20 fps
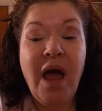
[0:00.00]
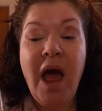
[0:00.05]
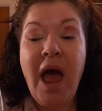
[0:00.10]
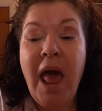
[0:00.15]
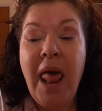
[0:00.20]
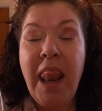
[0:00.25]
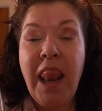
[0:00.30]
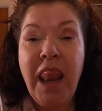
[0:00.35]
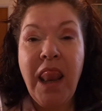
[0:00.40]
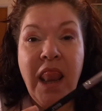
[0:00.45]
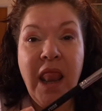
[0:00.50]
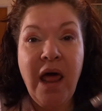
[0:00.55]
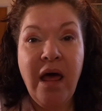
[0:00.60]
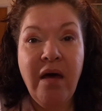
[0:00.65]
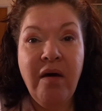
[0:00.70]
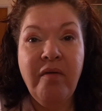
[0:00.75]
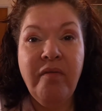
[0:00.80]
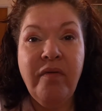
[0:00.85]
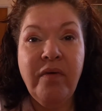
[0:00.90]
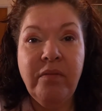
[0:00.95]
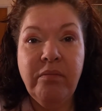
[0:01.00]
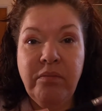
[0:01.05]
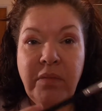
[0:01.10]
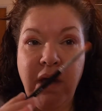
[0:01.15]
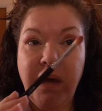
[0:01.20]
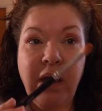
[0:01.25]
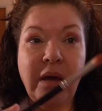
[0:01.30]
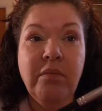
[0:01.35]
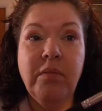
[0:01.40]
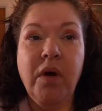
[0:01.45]
I love
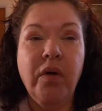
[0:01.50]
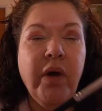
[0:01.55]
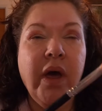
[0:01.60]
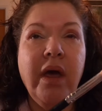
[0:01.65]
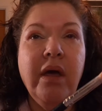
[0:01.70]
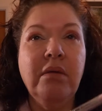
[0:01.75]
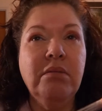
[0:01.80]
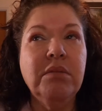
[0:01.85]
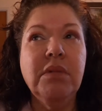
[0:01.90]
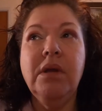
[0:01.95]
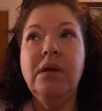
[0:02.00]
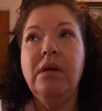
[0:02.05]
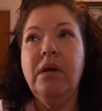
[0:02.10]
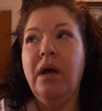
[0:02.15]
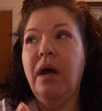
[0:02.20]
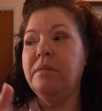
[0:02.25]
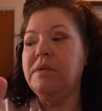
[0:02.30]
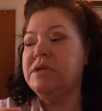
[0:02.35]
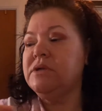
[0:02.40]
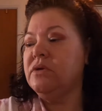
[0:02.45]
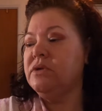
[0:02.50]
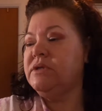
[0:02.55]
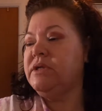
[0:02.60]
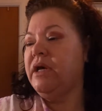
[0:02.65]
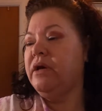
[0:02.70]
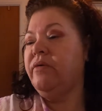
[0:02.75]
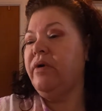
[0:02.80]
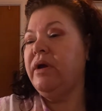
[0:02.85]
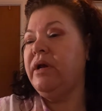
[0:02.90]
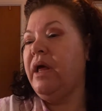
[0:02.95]
makeup, okay? I'm just going to
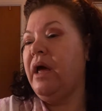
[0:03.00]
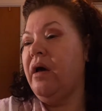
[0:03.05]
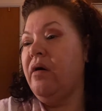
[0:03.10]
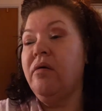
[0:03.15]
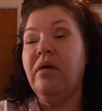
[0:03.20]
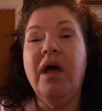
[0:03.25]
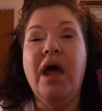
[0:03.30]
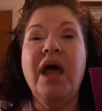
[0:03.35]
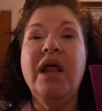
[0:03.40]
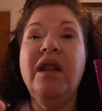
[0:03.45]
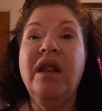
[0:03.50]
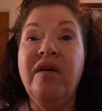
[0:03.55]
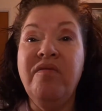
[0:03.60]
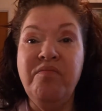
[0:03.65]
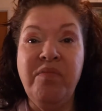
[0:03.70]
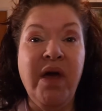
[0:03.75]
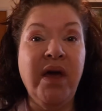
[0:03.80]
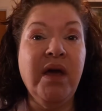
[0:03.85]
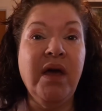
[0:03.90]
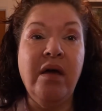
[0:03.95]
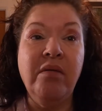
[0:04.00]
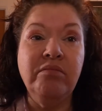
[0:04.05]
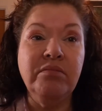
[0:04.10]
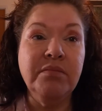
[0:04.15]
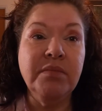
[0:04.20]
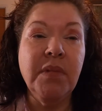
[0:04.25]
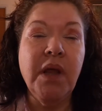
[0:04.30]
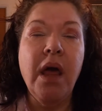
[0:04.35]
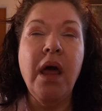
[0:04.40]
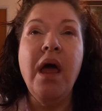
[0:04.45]
tell you right now. I love makeup.
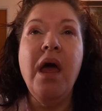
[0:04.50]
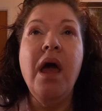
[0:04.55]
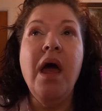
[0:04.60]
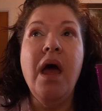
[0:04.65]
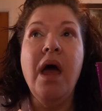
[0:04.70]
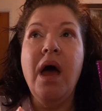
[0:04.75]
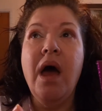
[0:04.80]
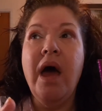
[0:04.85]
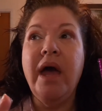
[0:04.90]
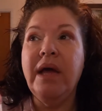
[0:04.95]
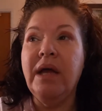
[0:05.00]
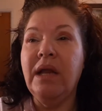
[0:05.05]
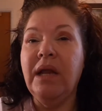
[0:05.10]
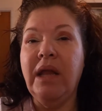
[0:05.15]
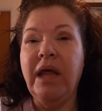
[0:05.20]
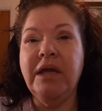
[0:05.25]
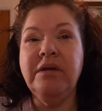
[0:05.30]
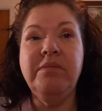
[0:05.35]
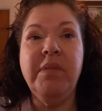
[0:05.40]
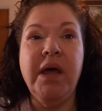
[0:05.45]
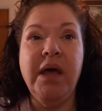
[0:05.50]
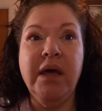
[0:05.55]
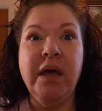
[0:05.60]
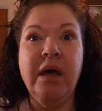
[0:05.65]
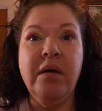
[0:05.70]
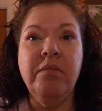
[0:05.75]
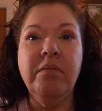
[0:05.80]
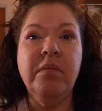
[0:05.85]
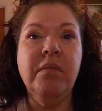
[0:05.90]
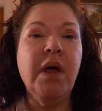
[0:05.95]
I collect
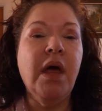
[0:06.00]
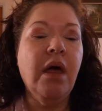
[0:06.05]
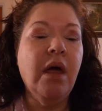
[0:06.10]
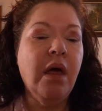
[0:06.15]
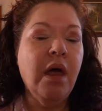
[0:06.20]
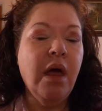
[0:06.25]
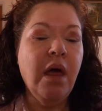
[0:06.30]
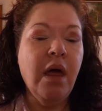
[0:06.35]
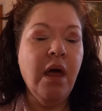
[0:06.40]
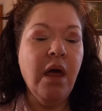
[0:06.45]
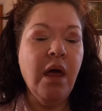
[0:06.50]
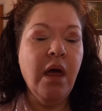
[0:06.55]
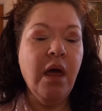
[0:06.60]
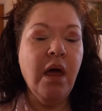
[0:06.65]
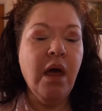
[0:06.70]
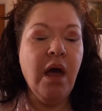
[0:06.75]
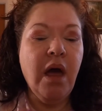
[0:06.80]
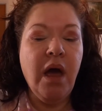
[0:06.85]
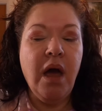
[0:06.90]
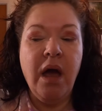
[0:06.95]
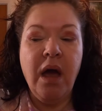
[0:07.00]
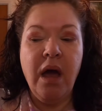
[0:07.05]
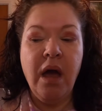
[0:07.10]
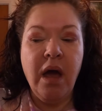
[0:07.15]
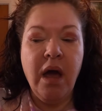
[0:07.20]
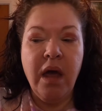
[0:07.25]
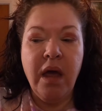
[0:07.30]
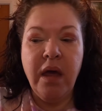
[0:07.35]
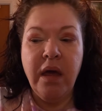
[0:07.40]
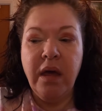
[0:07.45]
makeup.
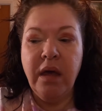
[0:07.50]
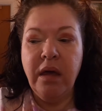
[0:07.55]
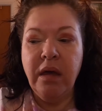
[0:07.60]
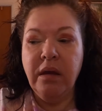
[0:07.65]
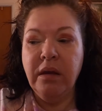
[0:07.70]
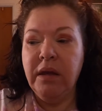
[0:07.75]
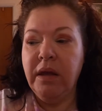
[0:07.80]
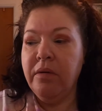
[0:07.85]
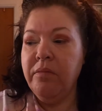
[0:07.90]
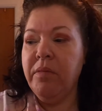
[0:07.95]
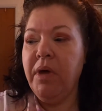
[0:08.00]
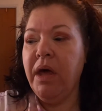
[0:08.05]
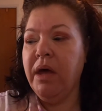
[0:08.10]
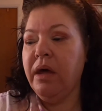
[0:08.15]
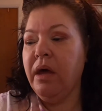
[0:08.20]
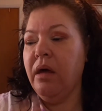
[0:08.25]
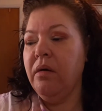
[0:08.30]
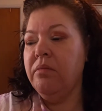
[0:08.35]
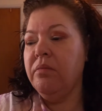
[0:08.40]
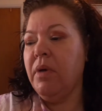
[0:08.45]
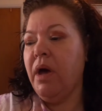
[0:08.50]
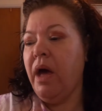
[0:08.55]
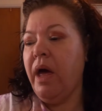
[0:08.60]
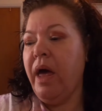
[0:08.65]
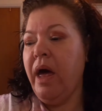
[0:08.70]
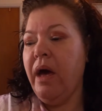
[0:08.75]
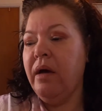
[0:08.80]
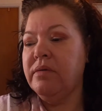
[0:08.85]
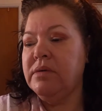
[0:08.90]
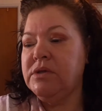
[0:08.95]
I get makeup. I
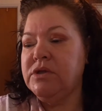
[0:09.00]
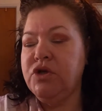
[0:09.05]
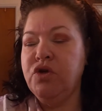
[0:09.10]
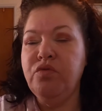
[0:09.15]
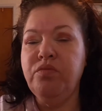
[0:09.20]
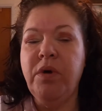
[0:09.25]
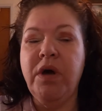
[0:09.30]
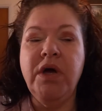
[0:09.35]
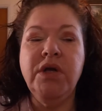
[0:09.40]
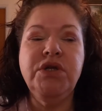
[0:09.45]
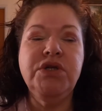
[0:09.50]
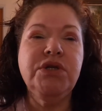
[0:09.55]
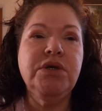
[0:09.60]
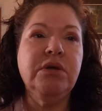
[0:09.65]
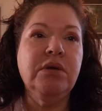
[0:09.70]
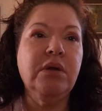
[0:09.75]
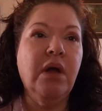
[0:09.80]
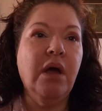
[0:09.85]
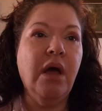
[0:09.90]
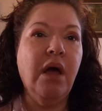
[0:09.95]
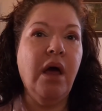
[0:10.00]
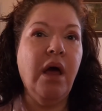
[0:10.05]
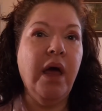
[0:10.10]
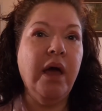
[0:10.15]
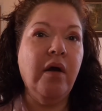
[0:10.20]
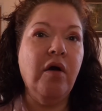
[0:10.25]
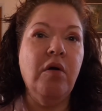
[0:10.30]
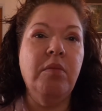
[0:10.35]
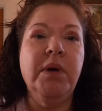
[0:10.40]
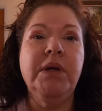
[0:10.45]
have too much.
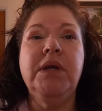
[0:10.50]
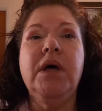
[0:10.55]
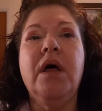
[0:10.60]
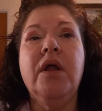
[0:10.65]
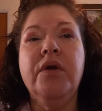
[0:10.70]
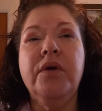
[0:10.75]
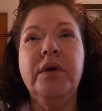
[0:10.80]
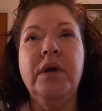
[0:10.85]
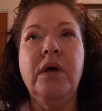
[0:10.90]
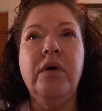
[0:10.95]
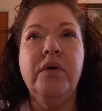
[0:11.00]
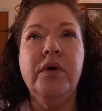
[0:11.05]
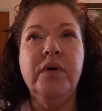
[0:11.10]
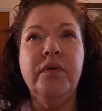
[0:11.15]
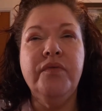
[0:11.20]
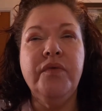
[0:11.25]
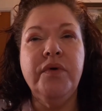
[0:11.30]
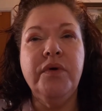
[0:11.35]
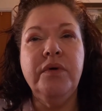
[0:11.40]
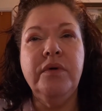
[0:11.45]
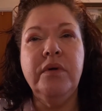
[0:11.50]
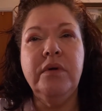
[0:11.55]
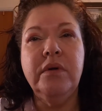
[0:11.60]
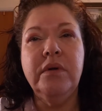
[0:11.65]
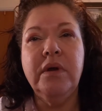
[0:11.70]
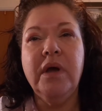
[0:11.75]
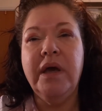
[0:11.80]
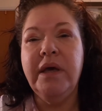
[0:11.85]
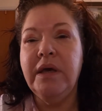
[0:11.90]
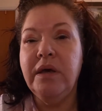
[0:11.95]
I call my daughter-in-law over.
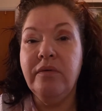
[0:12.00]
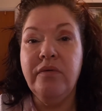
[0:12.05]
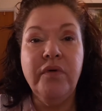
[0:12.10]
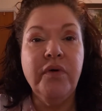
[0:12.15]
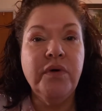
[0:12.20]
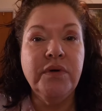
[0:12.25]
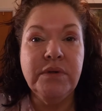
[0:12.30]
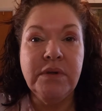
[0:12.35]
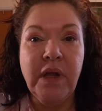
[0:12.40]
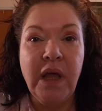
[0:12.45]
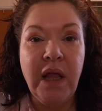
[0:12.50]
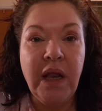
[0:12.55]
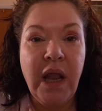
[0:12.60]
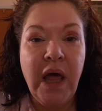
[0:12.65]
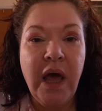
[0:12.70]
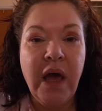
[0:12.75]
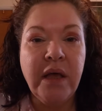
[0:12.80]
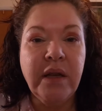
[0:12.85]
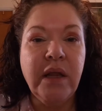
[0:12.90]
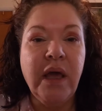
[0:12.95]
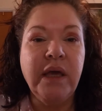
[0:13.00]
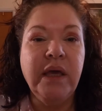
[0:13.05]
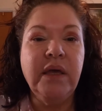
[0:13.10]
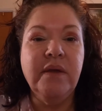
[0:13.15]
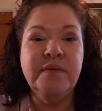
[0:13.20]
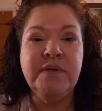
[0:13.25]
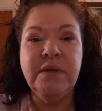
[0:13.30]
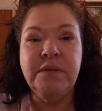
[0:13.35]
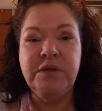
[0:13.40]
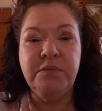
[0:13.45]
I give her a lot. I
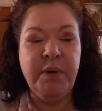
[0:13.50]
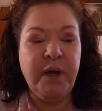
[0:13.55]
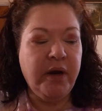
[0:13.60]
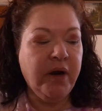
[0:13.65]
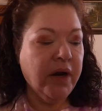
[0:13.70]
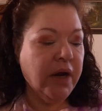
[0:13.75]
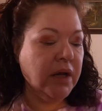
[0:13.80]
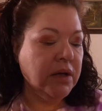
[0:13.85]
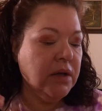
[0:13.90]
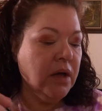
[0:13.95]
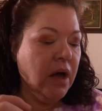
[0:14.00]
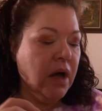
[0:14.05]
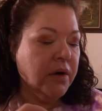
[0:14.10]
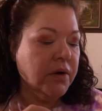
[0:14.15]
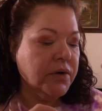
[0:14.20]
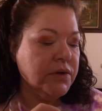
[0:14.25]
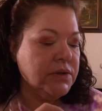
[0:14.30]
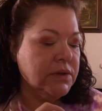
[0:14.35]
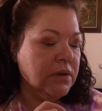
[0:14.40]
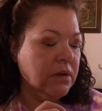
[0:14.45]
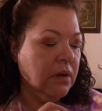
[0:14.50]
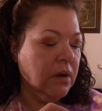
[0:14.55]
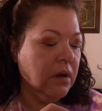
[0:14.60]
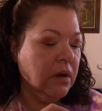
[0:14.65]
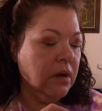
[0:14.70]
give some to my granddaughters.